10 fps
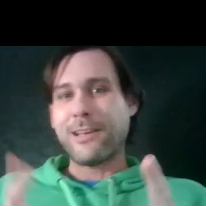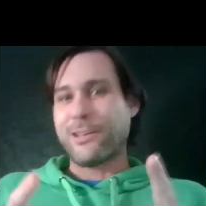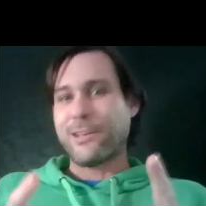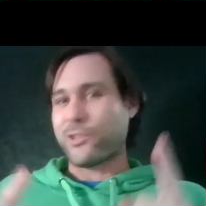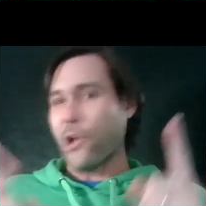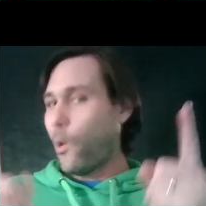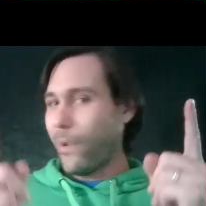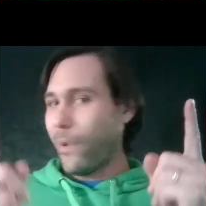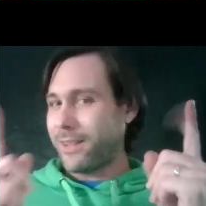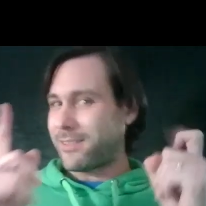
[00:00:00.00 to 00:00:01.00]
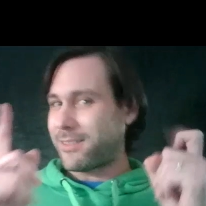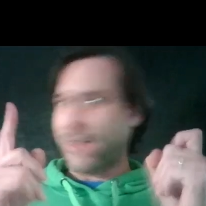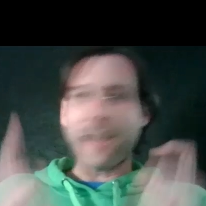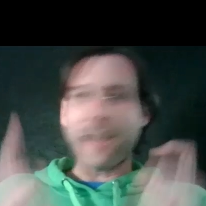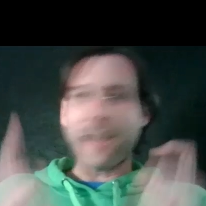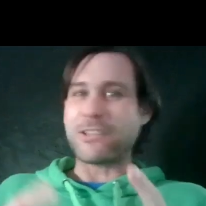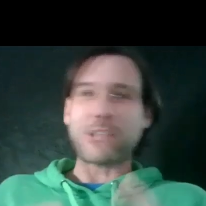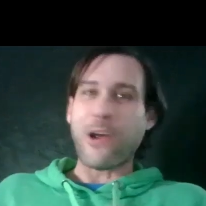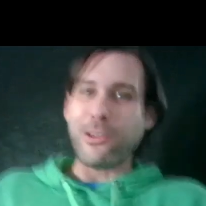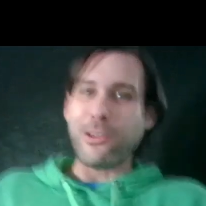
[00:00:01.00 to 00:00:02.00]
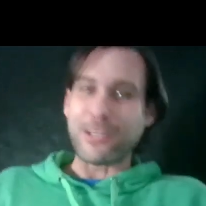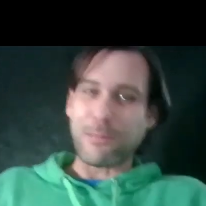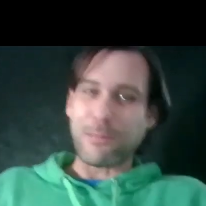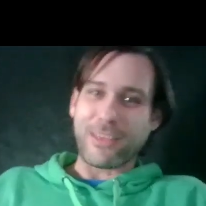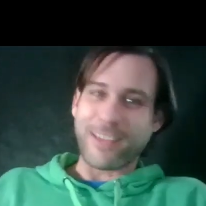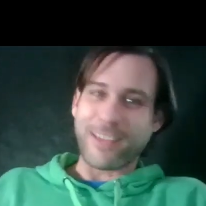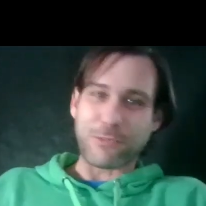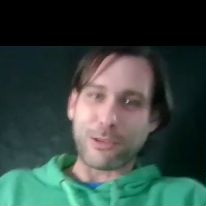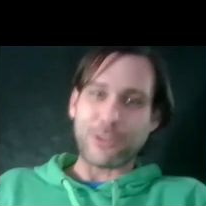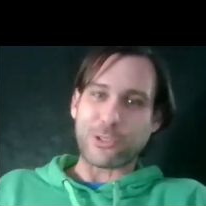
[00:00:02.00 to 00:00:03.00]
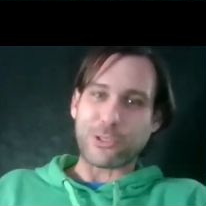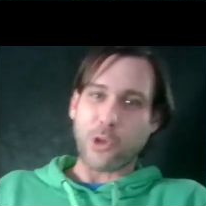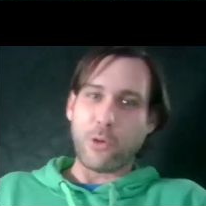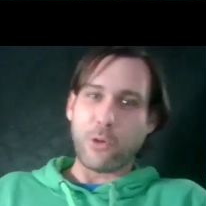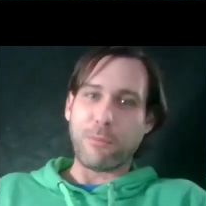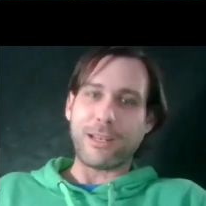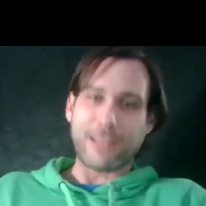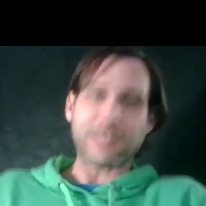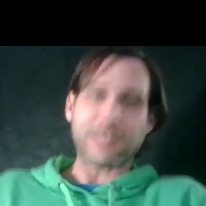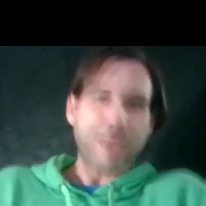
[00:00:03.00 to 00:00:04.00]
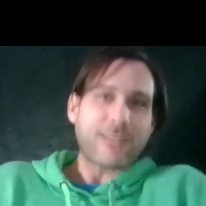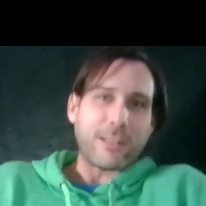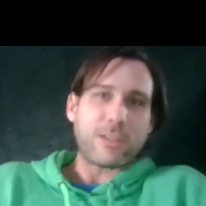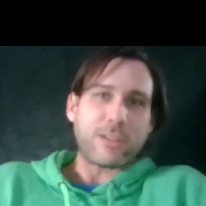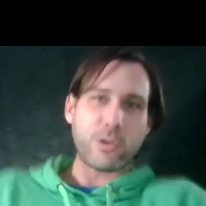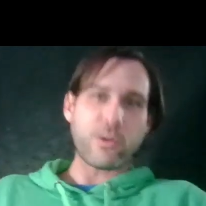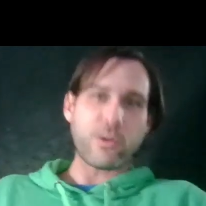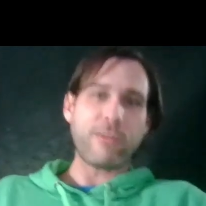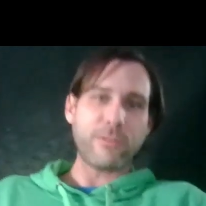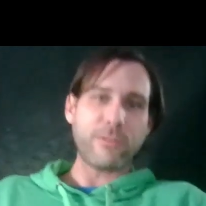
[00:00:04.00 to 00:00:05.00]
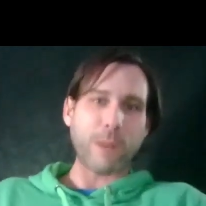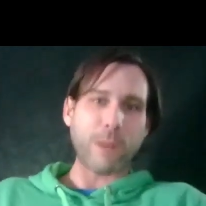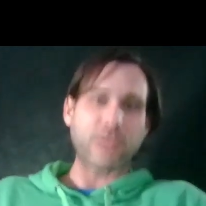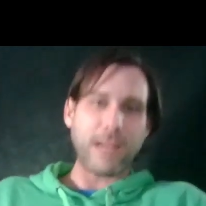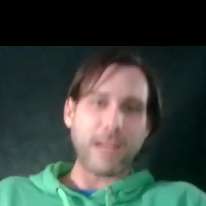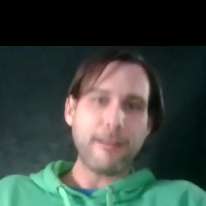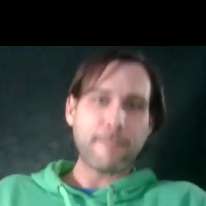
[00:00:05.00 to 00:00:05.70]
So it's not necessarily something that's written in stone, but does it make sense to you, Trev, what I'm saying?